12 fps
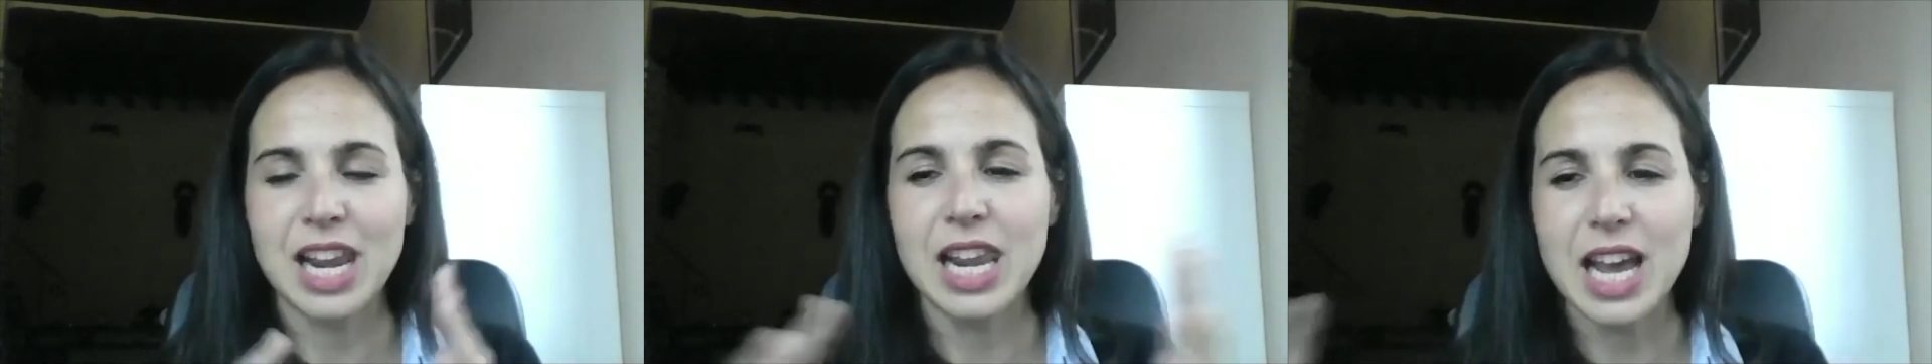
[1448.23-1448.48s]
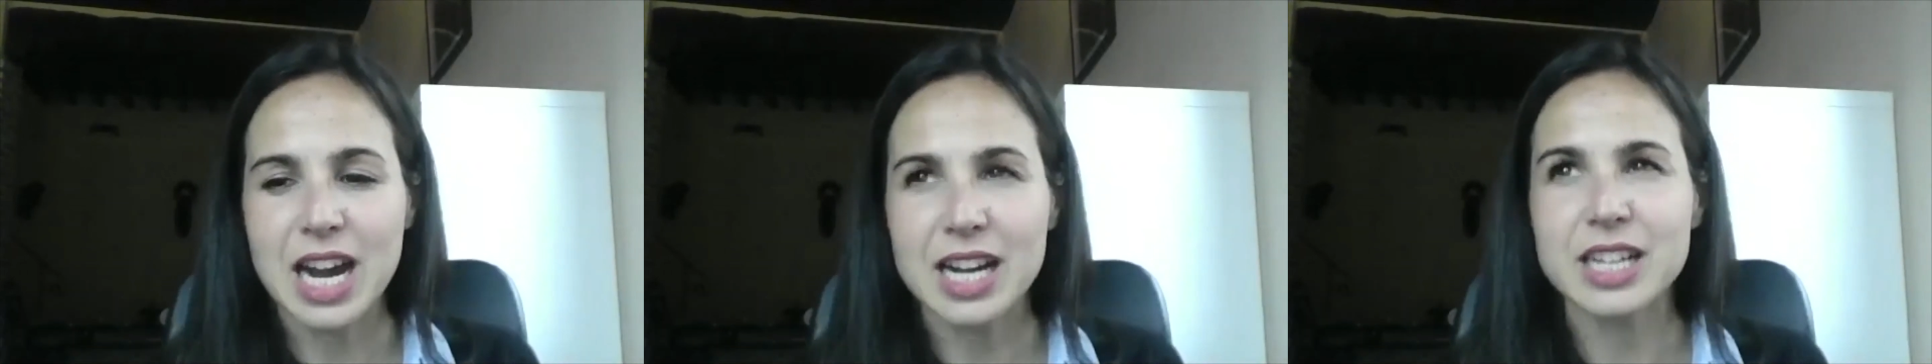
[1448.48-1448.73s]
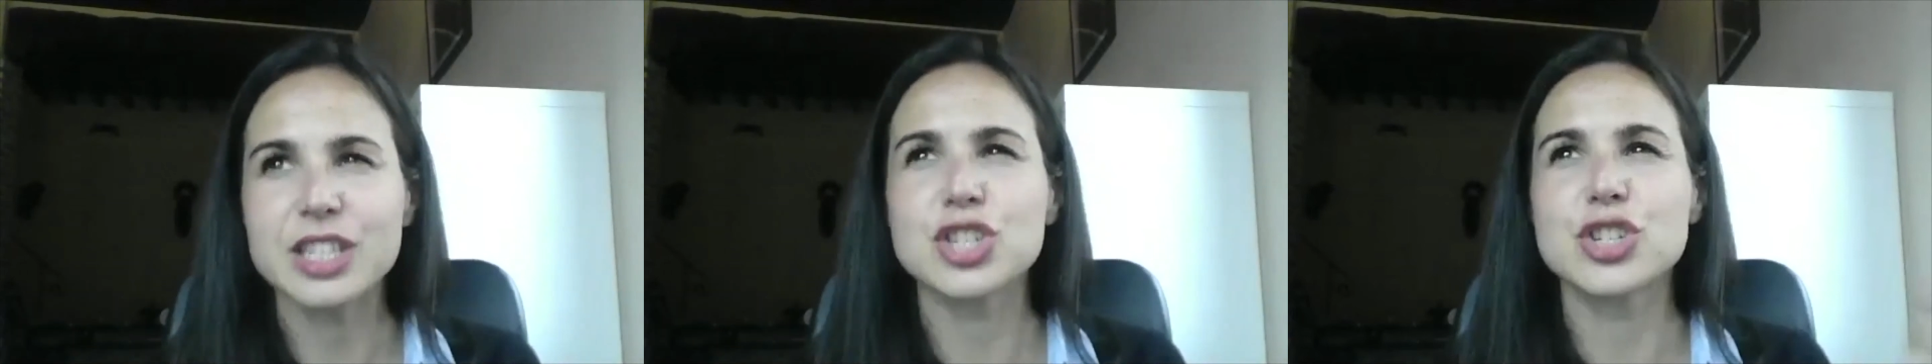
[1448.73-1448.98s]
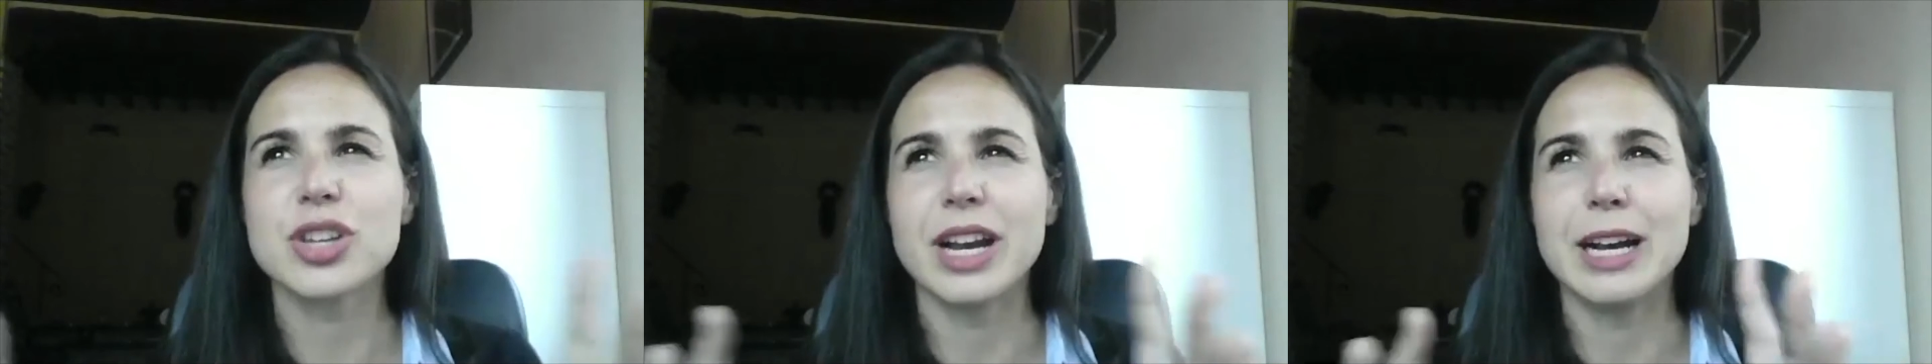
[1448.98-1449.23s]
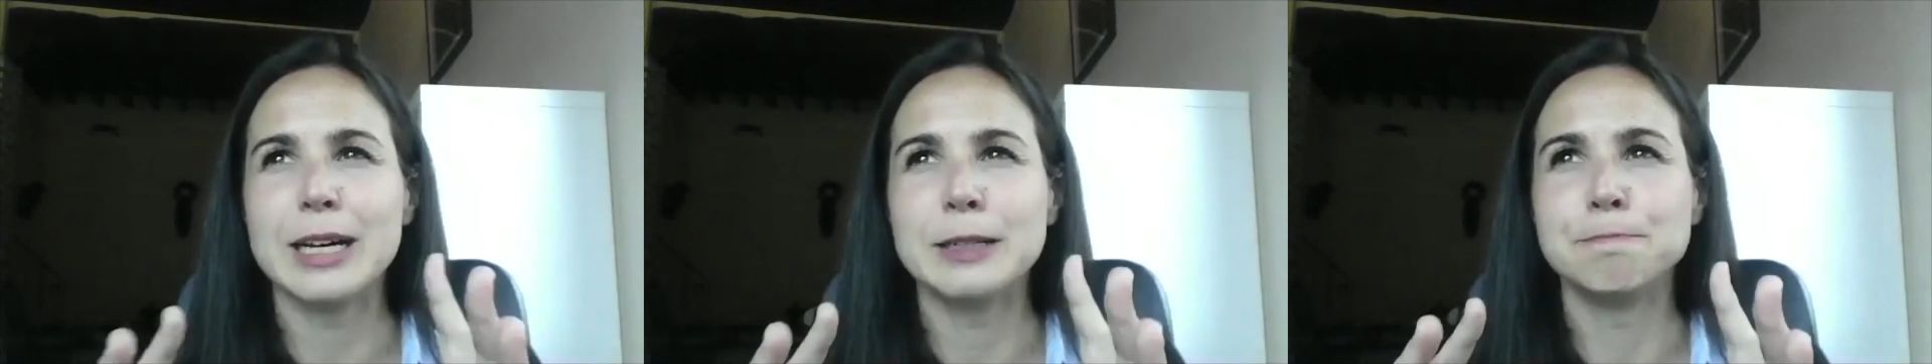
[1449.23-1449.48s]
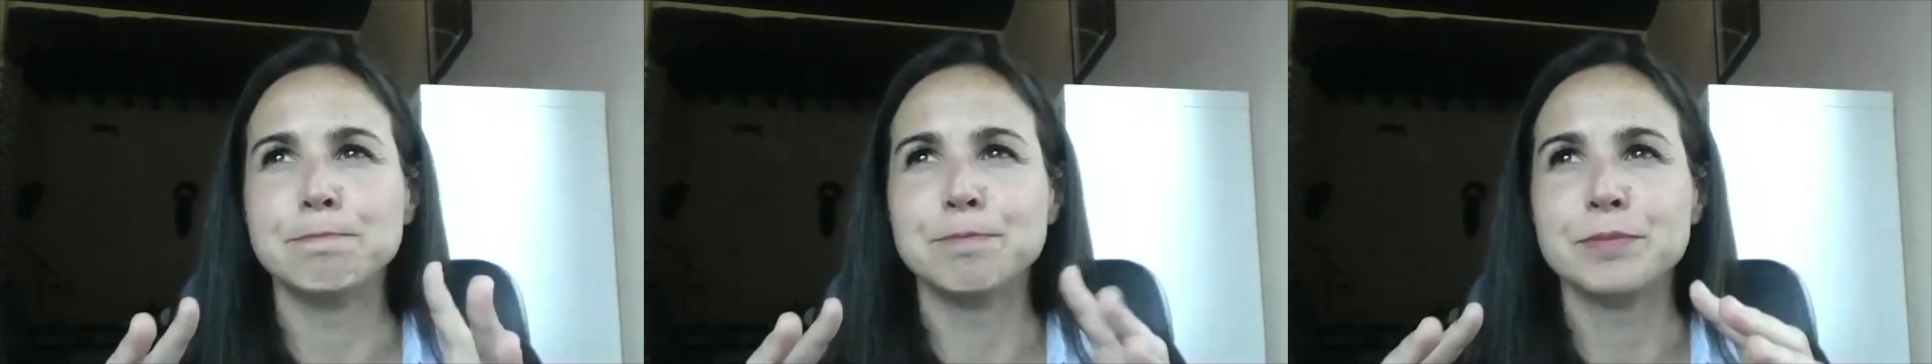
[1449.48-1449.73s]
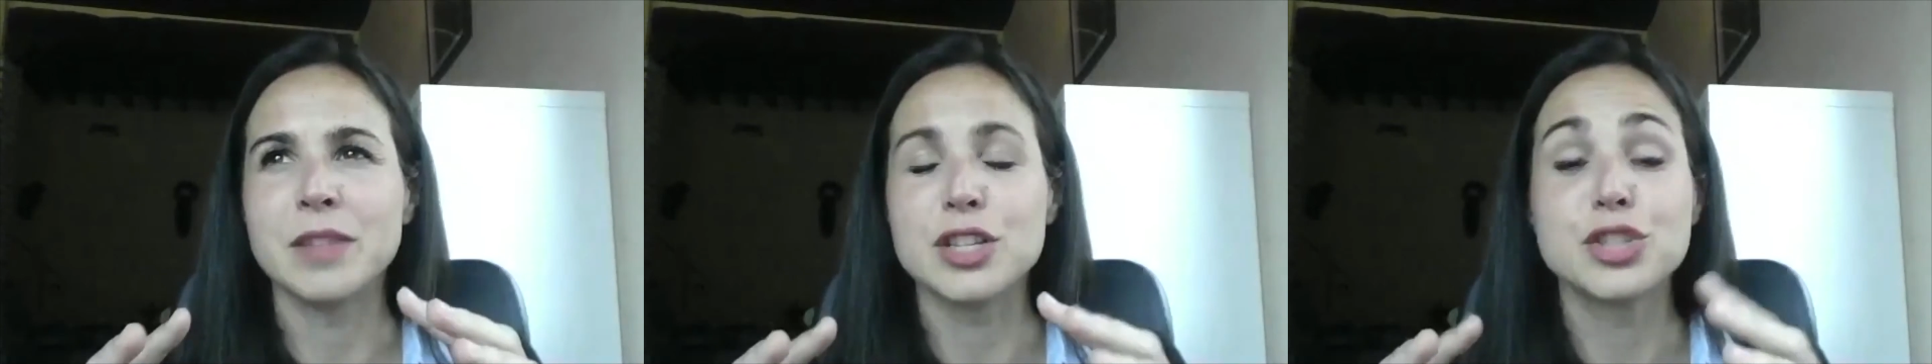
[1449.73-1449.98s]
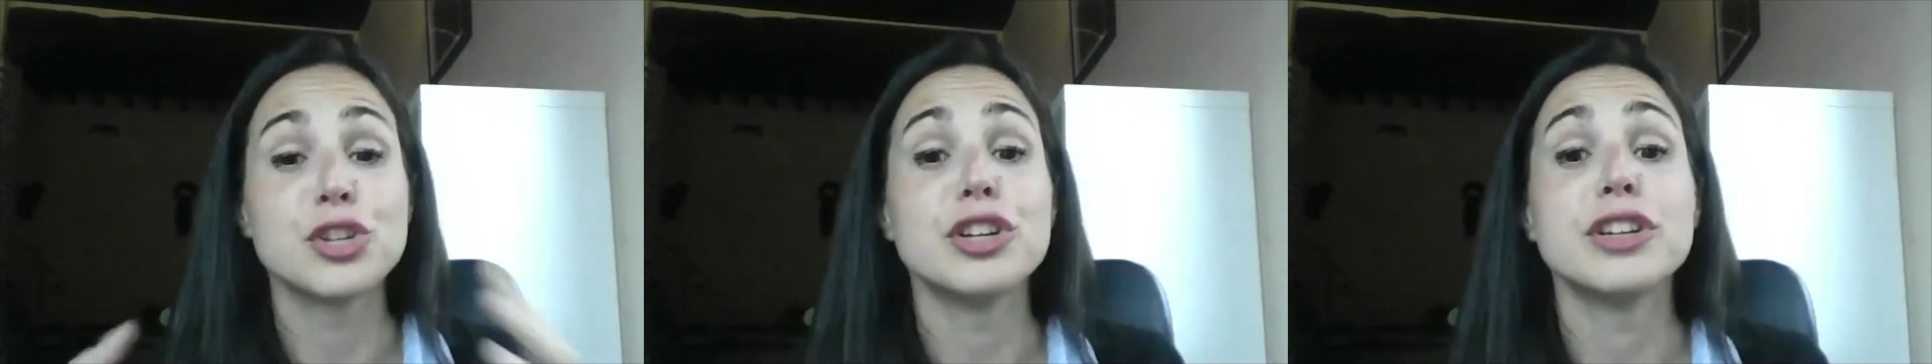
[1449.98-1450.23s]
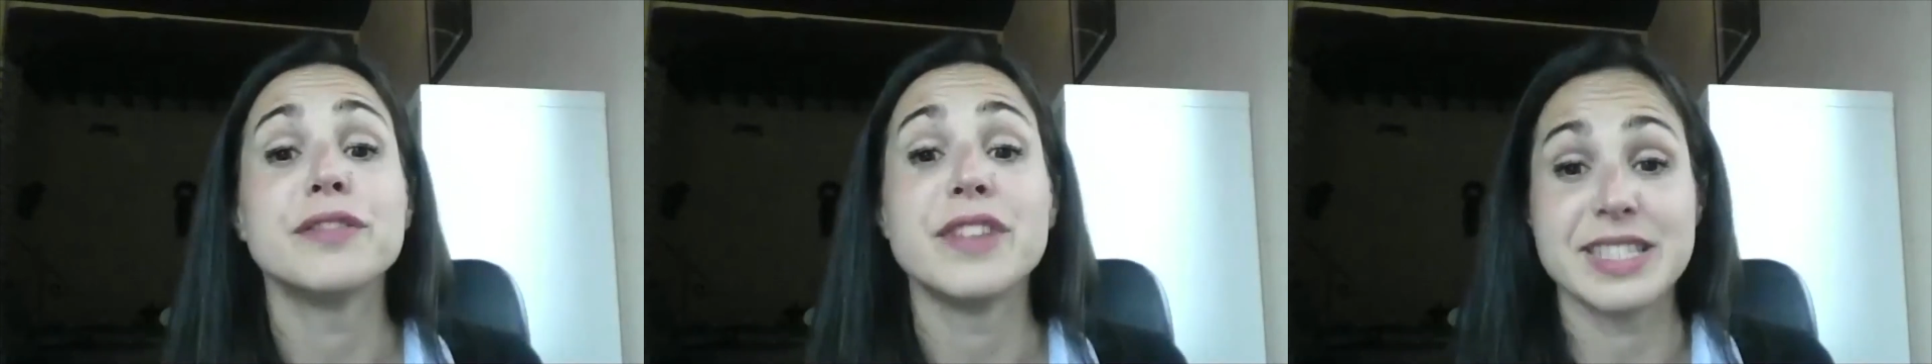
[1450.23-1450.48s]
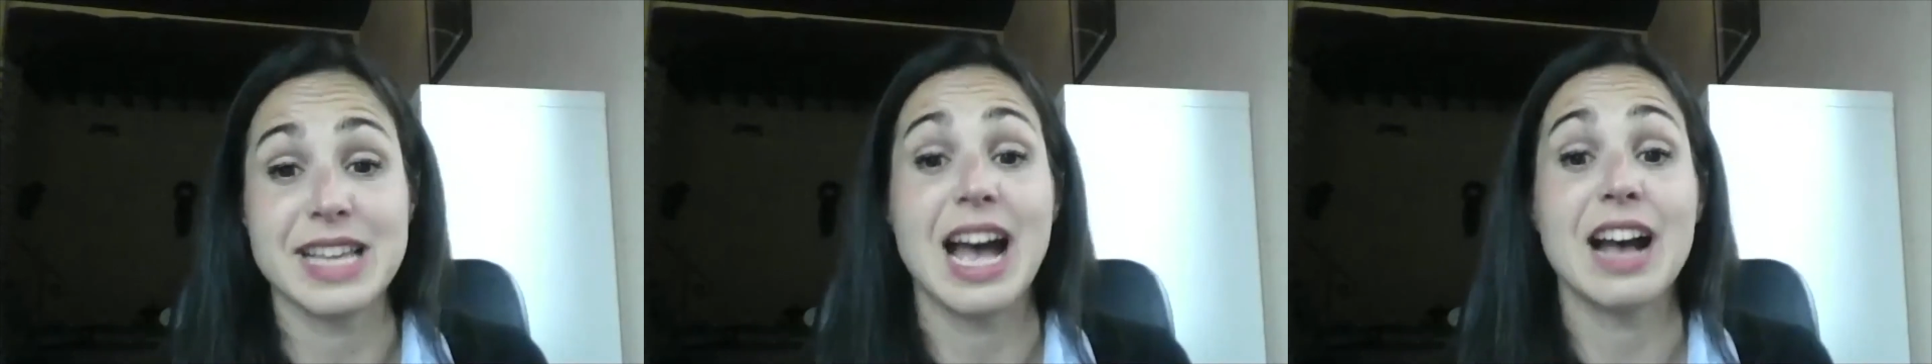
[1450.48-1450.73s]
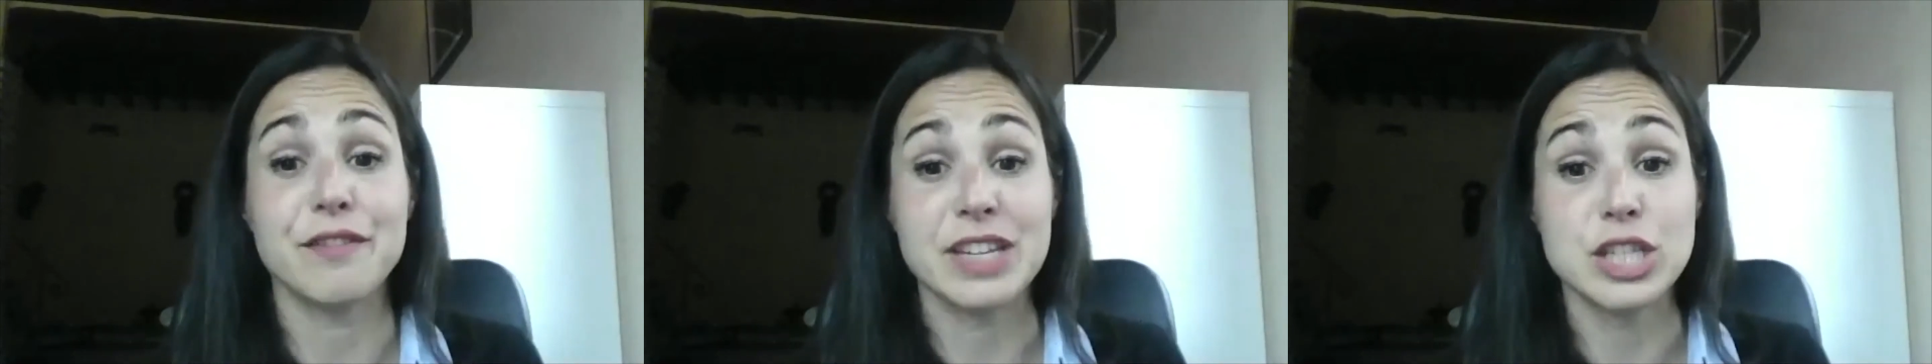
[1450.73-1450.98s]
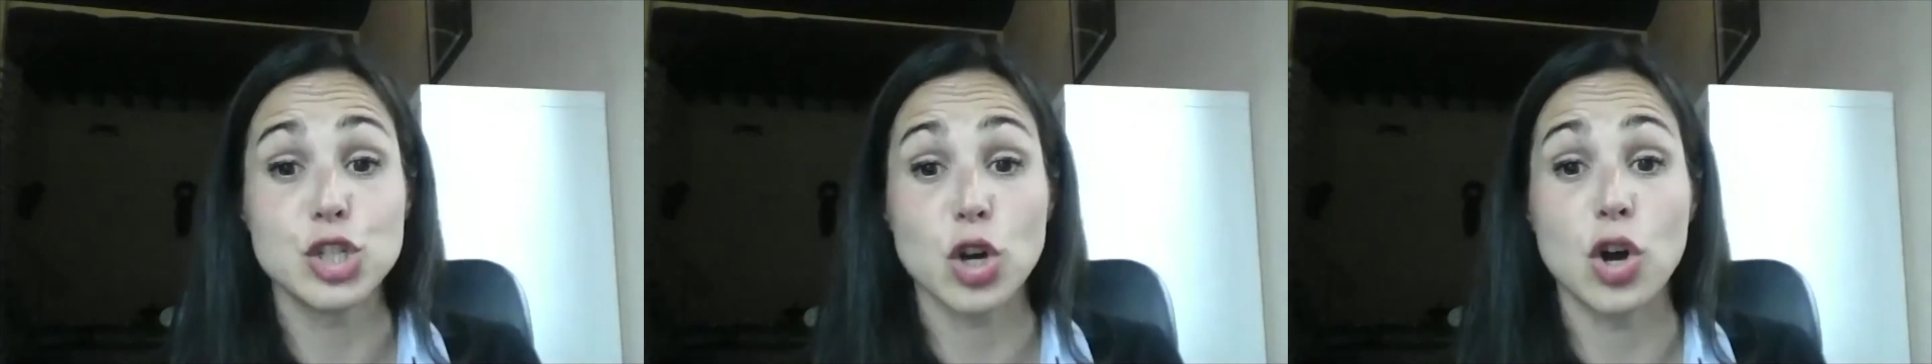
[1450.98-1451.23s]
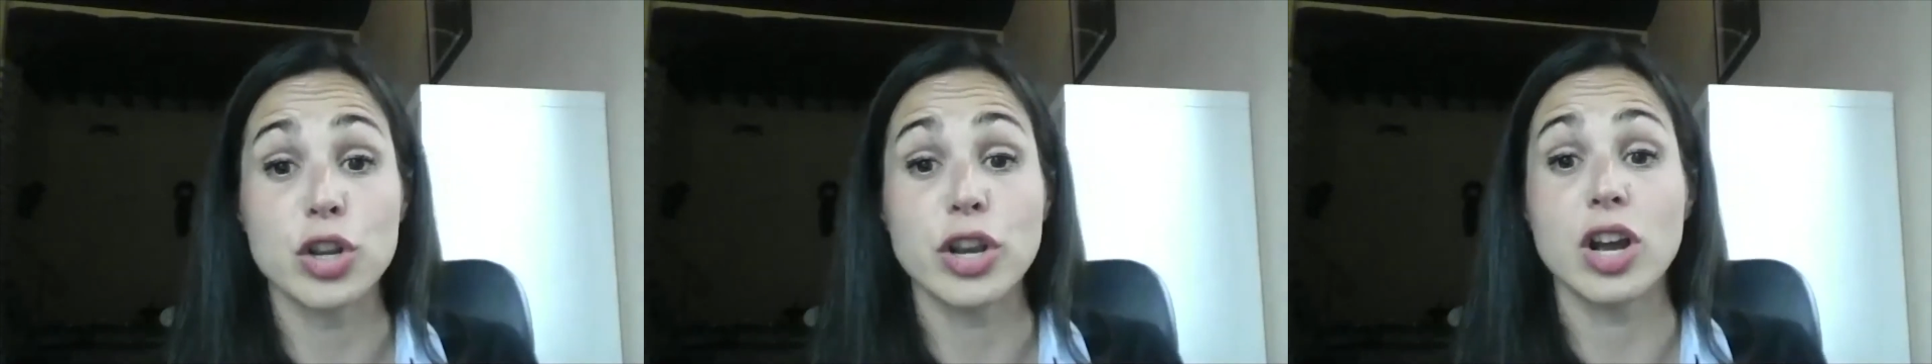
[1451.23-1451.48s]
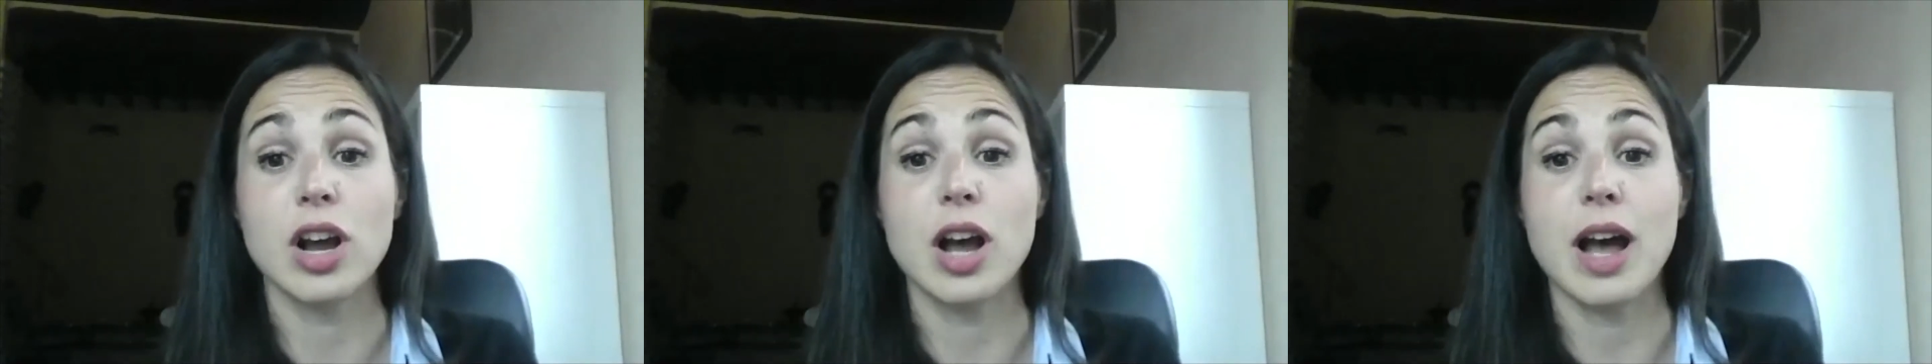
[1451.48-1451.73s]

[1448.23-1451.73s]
large um, surveys that have been done